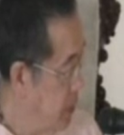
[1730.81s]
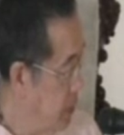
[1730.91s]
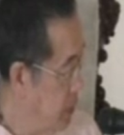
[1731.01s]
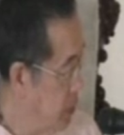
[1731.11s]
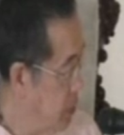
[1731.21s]

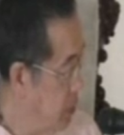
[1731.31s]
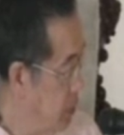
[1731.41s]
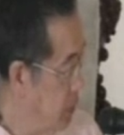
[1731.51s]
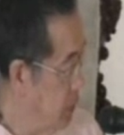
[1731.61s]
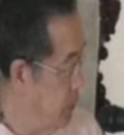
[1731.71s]

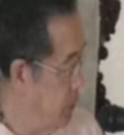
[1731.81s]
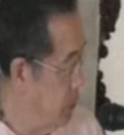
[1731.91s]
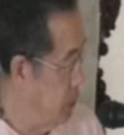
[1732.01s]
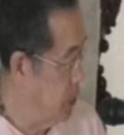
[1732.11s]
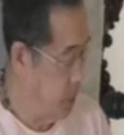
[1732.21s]
So even
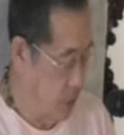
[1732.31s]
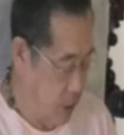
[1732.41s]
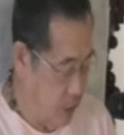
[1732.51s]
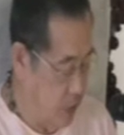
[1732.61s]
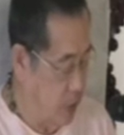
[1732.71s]
though it is
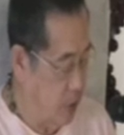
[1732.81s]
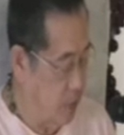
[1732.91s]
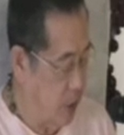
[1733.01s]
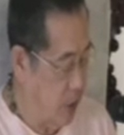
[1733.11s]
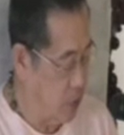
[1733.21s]
presented here
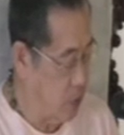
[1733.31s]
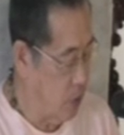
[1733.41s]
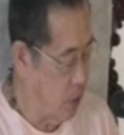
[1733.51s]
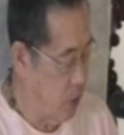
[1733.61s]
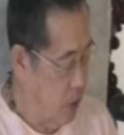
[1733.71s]
by
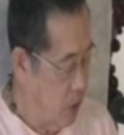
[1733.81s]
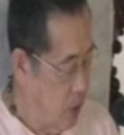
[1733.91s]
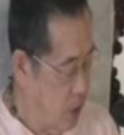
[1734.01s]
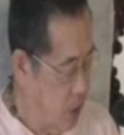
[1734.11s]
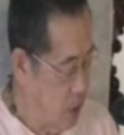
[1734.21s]
Akura,
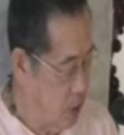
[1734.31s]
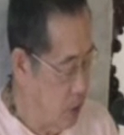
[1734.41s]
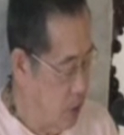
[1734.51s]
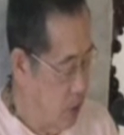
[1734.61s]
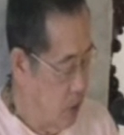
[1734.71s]

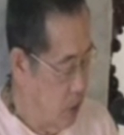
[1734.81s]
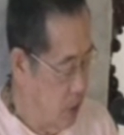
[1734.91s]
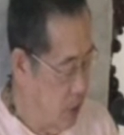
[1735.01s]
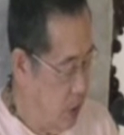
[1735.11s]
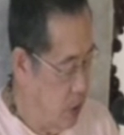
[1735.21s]
yes, your
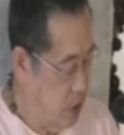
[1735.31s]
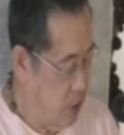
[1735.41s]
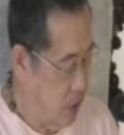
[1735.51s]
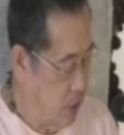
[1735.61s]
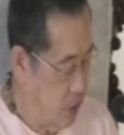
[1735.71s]
deeds are
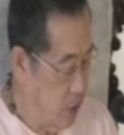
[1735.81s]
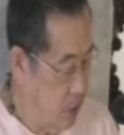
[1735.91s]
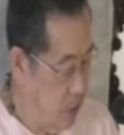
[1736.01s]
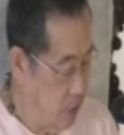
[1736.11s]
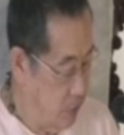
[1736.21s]
going to
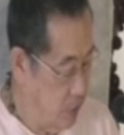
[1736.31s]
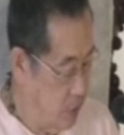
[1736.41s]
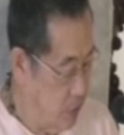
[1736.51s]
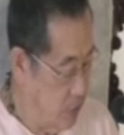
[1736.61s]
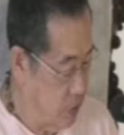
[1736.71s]
lead in the
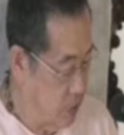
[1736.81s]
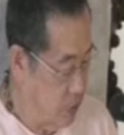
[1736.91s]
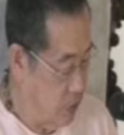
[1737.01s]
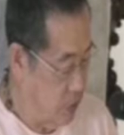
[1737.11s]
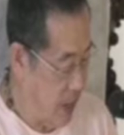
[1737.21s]
future
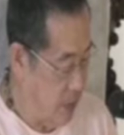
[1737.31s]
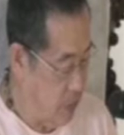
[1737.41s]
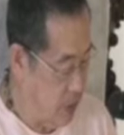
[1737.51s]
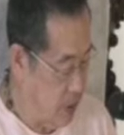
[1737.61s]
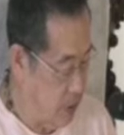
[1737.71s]
to bad
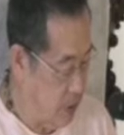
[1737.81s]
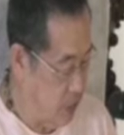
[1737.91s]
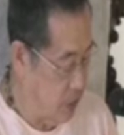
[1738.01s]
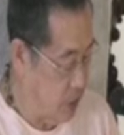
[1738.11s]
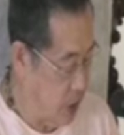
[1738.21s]
results
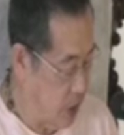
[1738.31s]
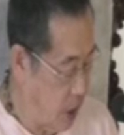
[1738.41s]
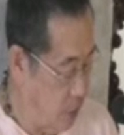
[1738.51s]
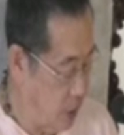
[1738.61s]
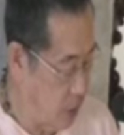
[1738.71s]
if it's
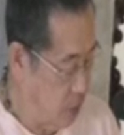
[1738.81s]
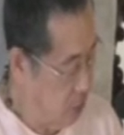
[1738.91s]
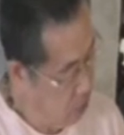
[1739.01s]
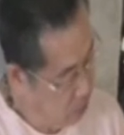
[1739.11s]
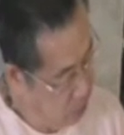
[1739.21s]
adharmic.
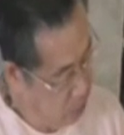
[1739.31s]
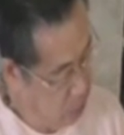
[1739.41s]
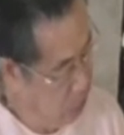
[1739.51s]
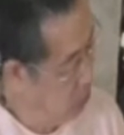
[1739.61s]
He